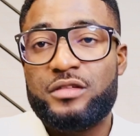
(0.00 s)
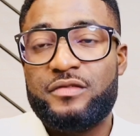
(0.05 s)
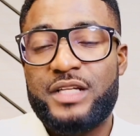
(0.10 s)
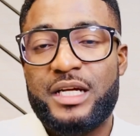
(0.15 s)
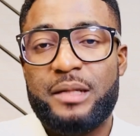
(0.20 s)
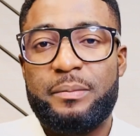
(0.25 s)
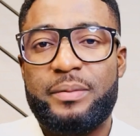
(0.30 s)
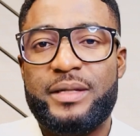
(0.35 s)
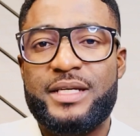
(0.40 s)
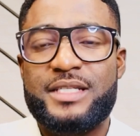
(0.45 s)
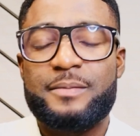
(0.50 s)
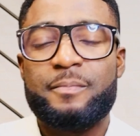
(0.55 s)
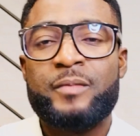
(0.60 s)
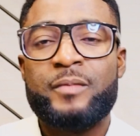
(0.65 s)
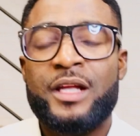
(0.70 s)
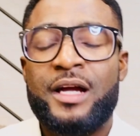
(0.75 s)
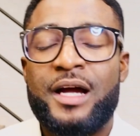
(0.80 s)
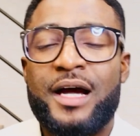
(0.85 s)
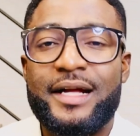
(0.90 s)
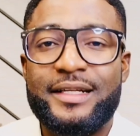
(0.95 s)
out of that place.
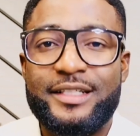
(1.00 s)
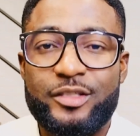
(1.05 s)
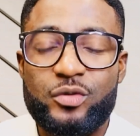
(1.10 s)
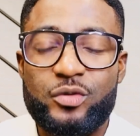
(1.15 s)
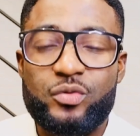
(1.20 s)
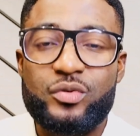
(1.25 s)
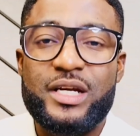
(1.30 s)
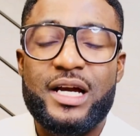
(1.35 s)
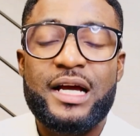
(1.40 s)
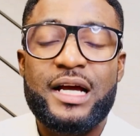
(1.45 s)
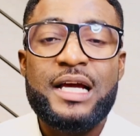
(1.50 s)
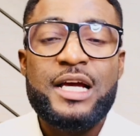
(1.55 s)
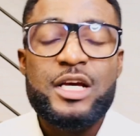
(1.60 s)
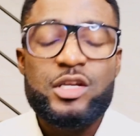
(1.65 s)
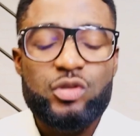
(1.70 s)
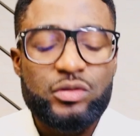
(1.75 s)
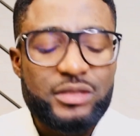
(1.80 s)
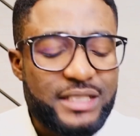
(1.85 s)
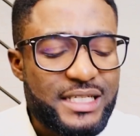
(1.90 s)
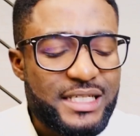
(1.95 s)
Hallelujah.
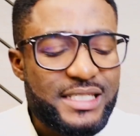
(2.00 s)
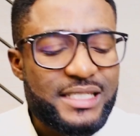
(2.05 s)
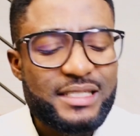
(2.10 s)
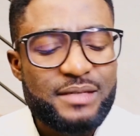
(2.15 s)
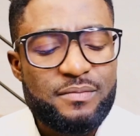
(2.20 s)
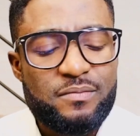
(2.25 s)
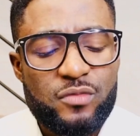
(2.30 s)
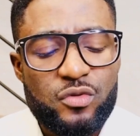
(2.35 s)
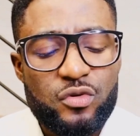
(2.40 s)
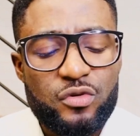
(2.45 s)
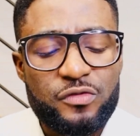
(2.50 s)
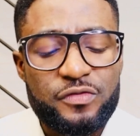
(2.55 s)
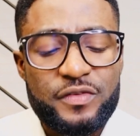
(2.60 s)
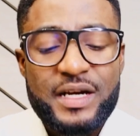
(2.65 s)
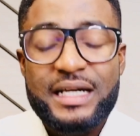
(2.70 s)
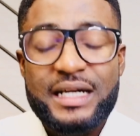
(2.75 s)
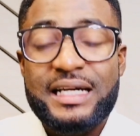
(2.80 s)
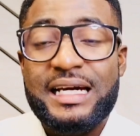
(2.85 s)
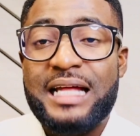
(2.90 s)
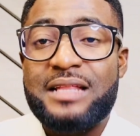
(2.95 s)
So this
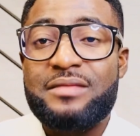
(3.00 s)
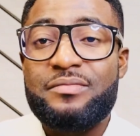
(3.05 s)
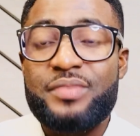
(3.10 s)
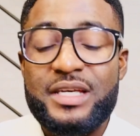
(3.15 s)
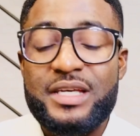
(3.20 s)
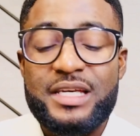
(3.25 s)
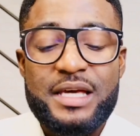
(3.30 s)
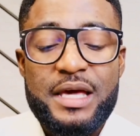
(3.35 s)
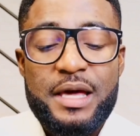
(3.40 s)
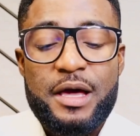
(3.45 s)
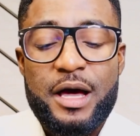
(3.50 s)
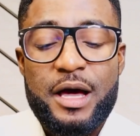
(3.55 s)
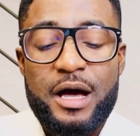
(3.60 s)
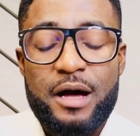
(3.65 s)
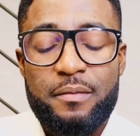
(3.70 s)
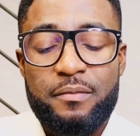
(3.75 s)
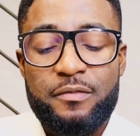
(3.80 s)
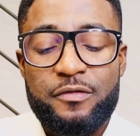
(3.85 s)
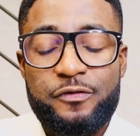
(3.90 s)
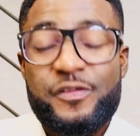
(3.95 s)
move can be
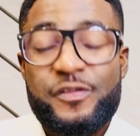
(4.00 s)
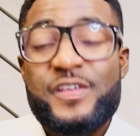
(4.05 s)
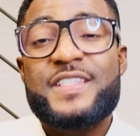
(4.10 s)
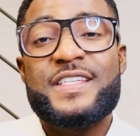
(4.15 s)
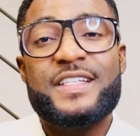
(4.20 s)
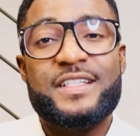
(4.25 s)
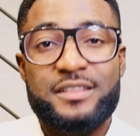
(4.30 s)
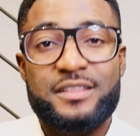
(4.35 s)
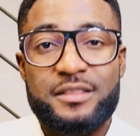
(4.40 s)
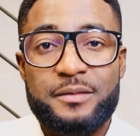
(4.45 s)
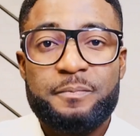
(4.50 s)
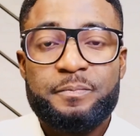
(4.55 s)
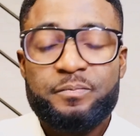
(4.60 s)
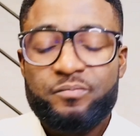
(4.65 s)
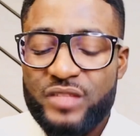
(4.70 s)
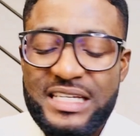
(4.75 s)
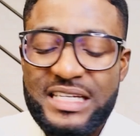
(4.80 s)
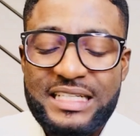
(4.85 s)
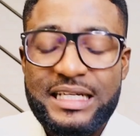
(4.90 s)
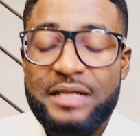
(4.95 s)
physical.
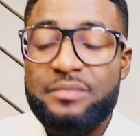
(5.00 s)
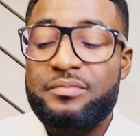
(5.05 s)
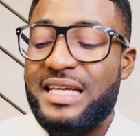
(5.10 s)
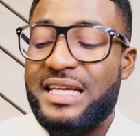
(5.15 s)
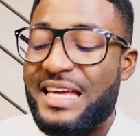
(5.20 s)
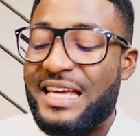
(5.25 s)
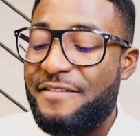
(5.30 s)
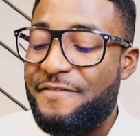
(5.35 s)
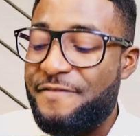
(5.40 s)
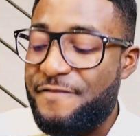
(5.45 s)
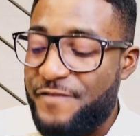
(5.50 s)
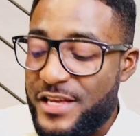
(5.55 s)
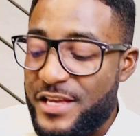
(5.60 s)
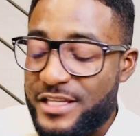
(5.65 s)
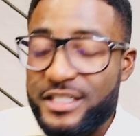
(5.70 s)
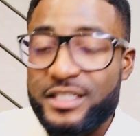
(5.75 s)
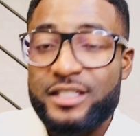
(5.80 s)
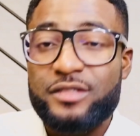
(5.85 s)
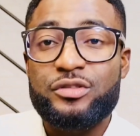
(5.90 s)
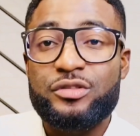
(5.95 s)
It can be a
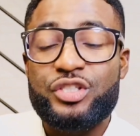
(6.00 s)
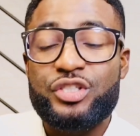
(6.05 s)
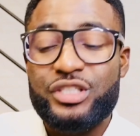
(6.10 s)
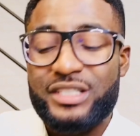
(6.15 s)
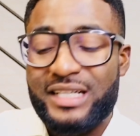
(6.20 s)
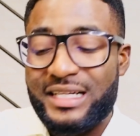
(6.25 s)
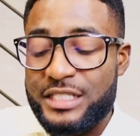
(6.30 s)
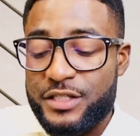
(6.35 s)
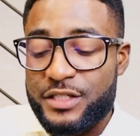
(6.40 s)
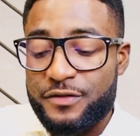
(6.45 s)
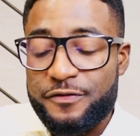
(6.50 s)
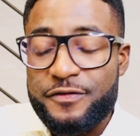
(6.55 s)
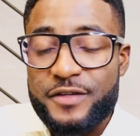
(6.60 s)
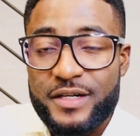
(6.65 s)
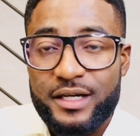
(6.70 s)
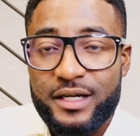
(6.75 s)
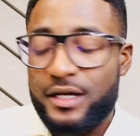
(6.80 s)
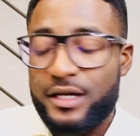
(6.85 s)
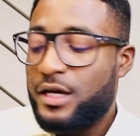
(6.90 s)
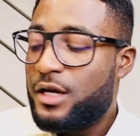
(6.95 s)
physical
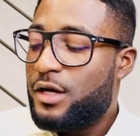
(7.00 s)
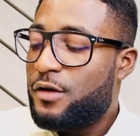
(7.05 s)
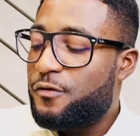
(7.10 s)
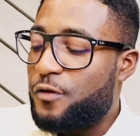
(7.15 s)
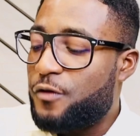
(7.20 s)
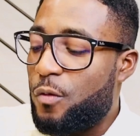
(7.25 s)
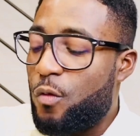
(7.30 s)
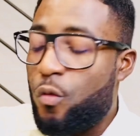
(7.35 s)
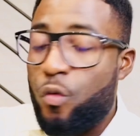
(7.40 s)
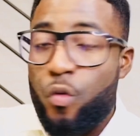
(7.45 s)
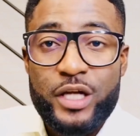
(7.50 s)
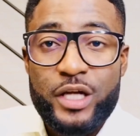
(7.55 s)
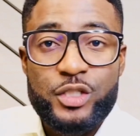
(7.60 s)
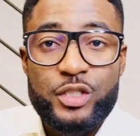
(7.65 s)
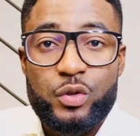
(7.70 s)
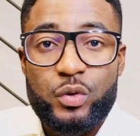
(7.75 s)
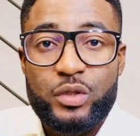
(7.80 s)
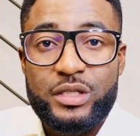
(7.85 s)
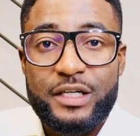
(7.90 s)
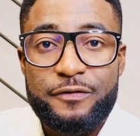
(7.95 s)
transfer from one
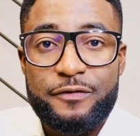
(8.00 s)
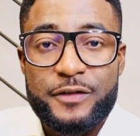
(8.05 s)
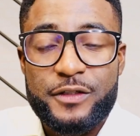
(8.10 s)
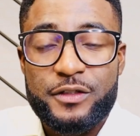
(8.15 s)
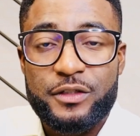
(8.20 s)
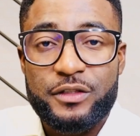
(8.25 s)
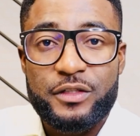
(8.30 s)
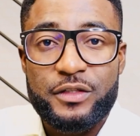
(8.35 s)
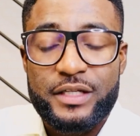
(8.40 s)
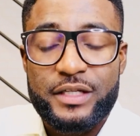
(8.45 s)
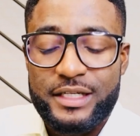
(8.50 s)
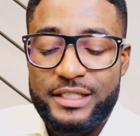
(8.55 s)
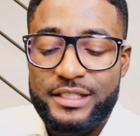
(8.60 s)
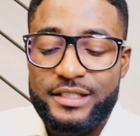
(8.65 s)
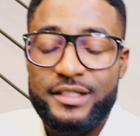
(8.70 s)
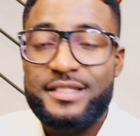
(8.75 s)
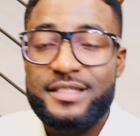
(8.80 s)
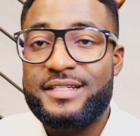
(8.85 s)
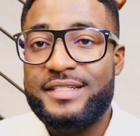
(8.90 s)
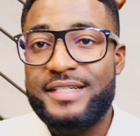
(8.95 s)
geographical
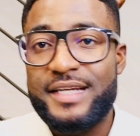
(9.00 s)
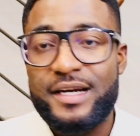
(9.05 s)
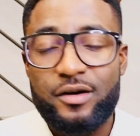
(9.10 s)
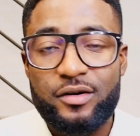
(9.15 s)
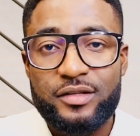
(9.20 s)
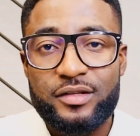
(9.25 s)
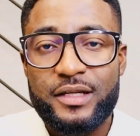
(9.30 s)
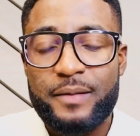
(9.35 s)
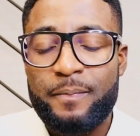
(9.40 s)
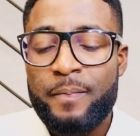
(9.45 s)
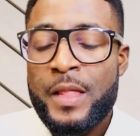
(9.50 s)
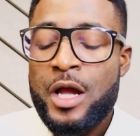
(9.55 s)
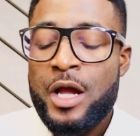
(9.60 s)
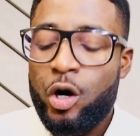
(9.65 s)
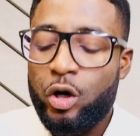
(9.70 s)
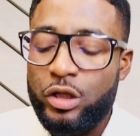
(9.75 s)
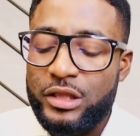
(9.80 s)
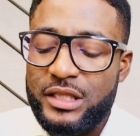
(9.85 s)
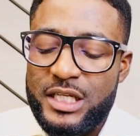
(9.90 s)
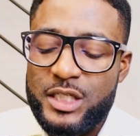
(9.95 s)
location to the other,
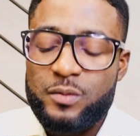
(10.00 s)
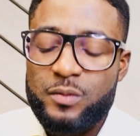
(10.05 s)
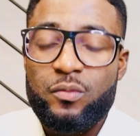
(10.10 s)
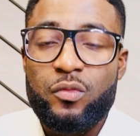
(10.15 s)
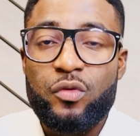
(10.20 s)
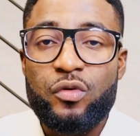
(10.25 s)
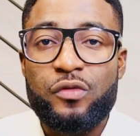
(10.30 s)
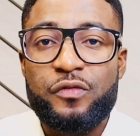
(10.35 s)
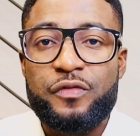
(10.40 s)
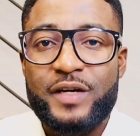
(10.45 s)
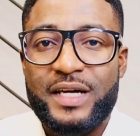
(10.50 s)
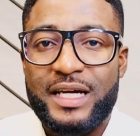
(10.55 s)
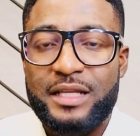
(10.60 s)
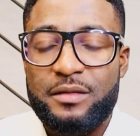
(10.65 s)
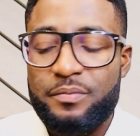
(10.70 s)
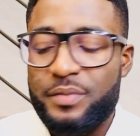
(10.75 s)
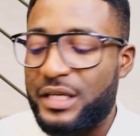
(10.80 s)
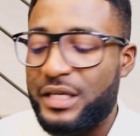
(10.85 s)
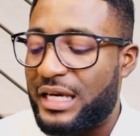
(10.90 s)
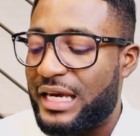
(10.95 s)
or this move
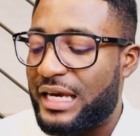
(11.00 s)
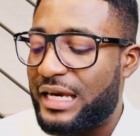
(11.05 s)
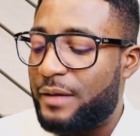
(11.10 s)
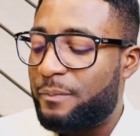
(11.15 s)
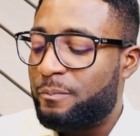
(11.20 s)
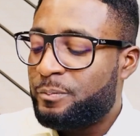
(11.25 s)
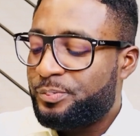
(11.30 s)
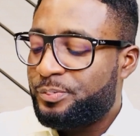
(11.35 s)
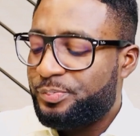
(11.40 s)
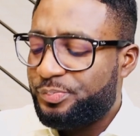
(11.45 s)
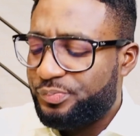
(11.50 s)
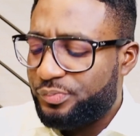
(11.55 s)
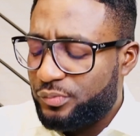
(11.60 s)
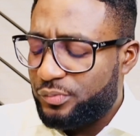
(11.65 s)
can be a